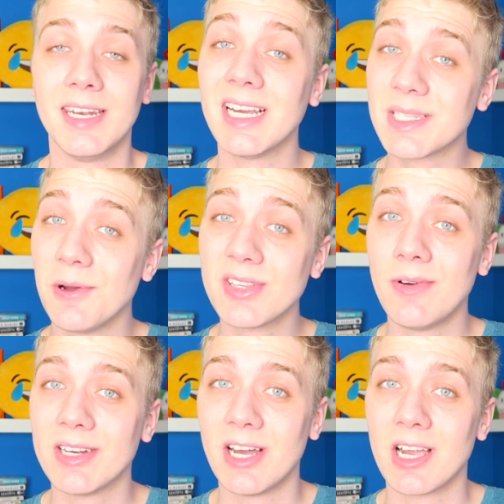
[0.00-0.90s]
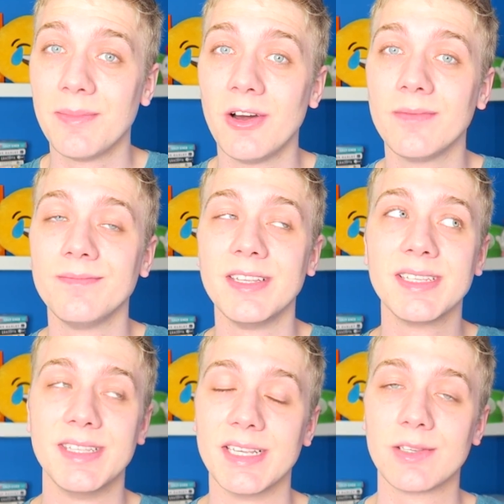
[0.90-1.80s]
The next pose I want to talk about
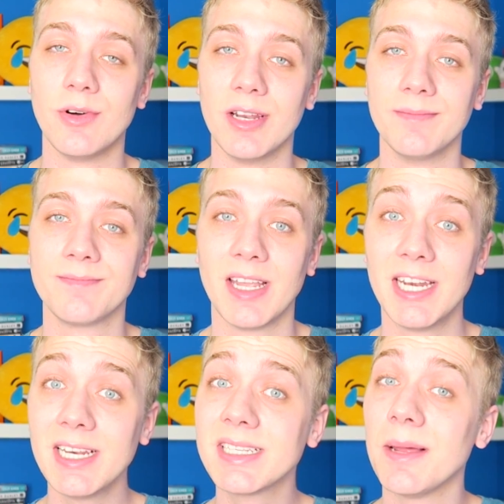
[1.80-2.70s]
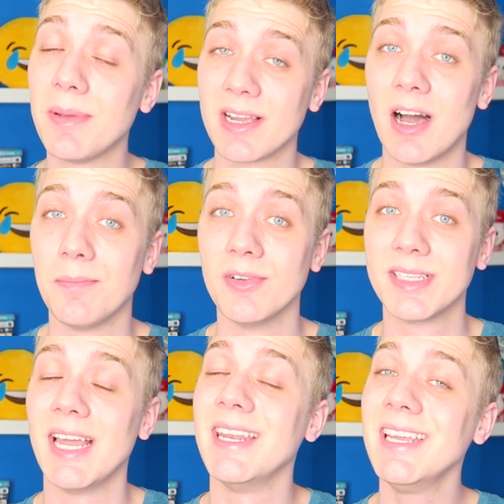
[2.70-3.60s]
is this one, and it is done by
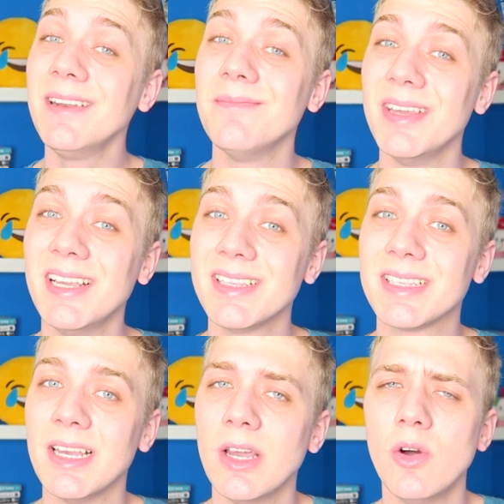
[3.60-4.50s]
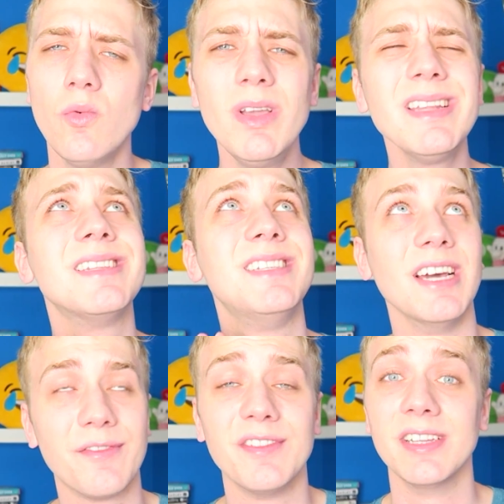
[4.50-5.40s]
couples, and it means we
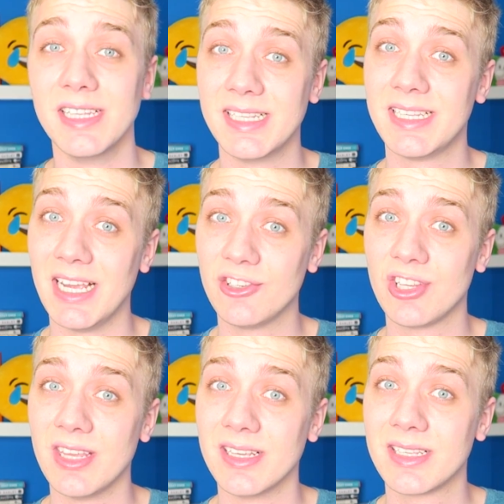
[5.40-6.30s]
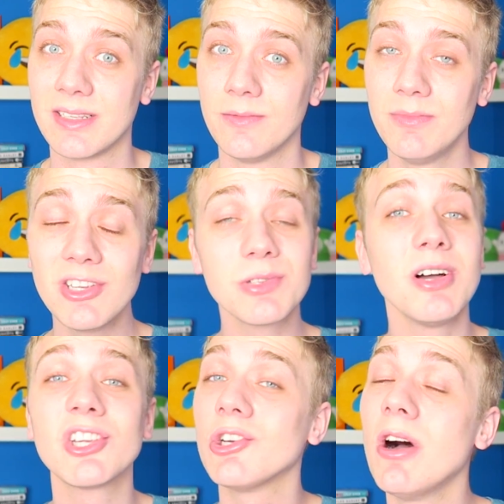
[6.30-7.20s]
definitely staged this. We just
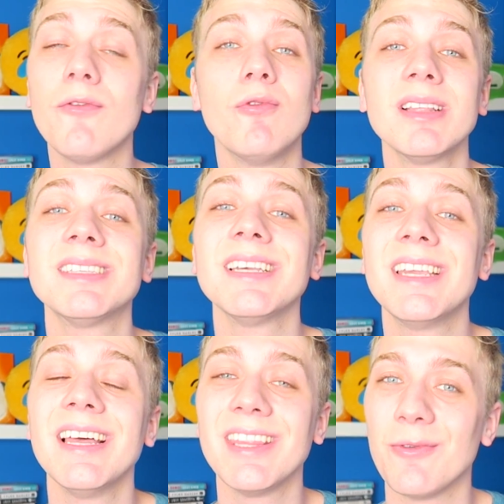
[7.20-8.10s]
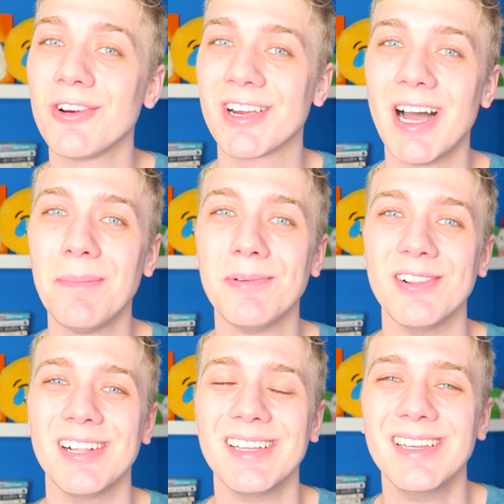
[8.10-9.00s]
want to show off once again that we're a
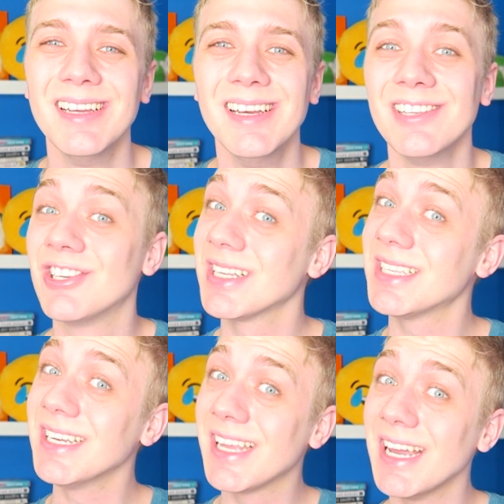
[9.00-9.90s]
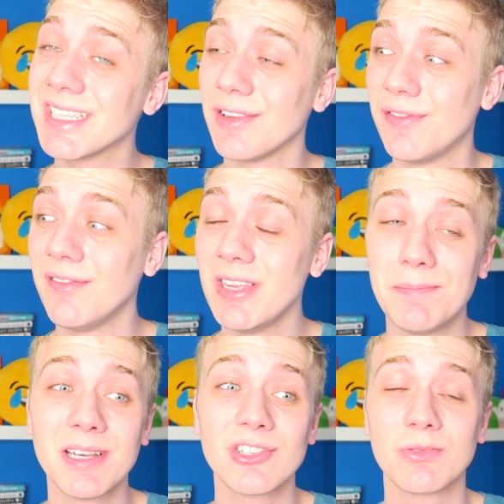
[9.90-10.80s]
couple. Just in case the 50
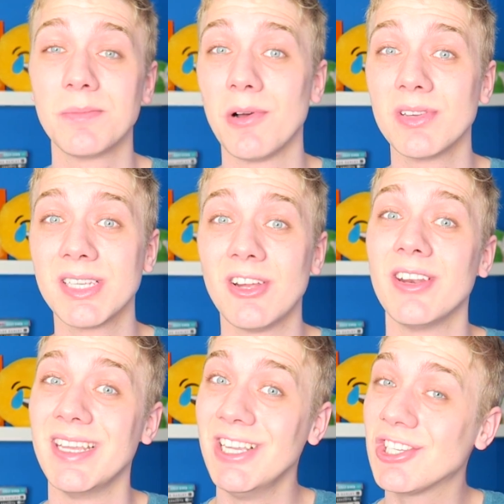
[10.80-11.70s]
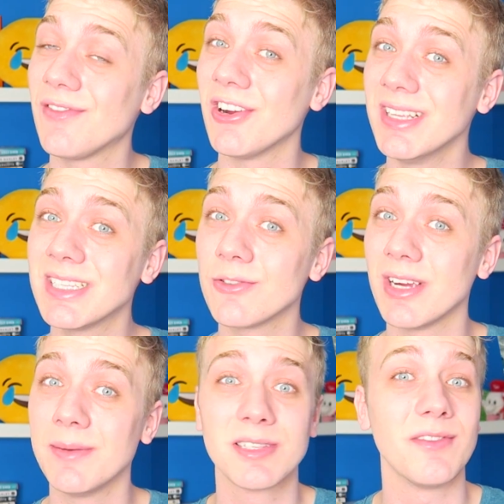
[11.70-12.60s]
pictures we posted on each of our
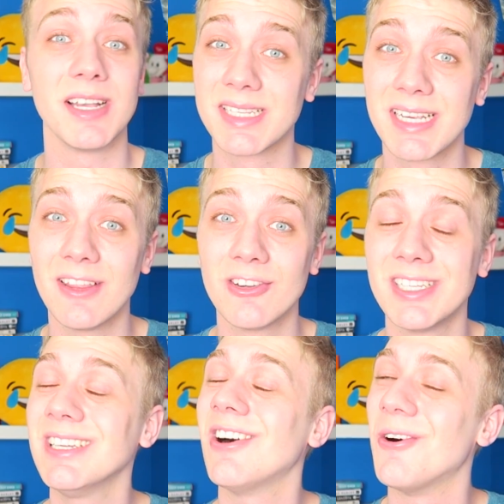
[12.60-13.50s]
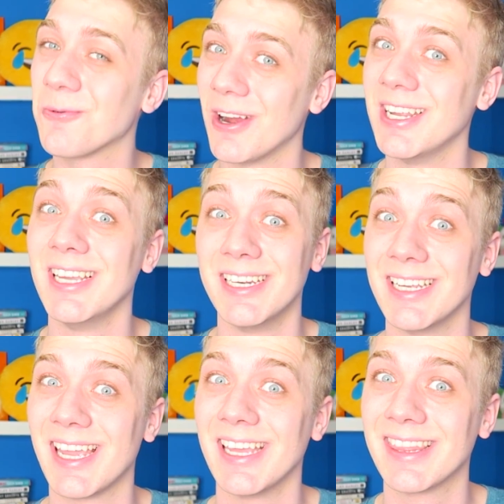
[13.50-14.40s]
Instagrams of us together didn't already
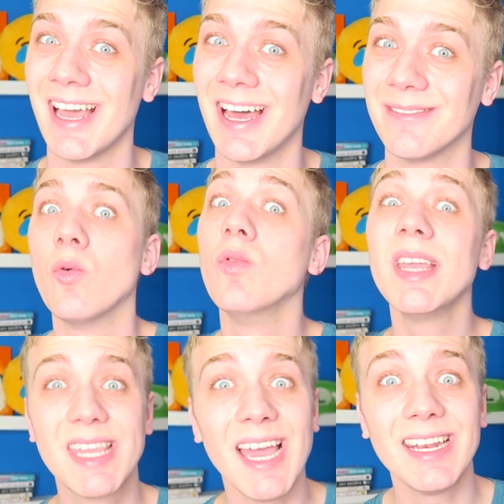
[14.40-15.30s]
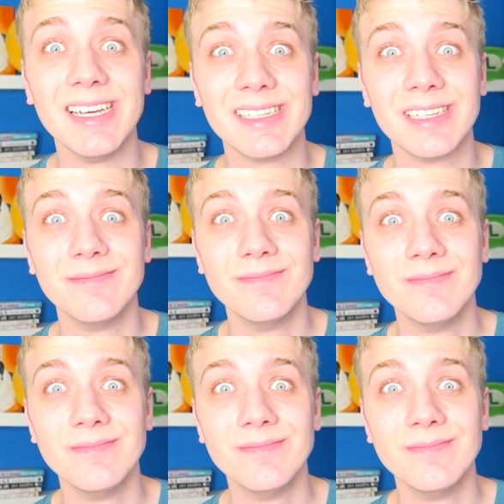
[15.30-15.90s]
indicate that. We get it!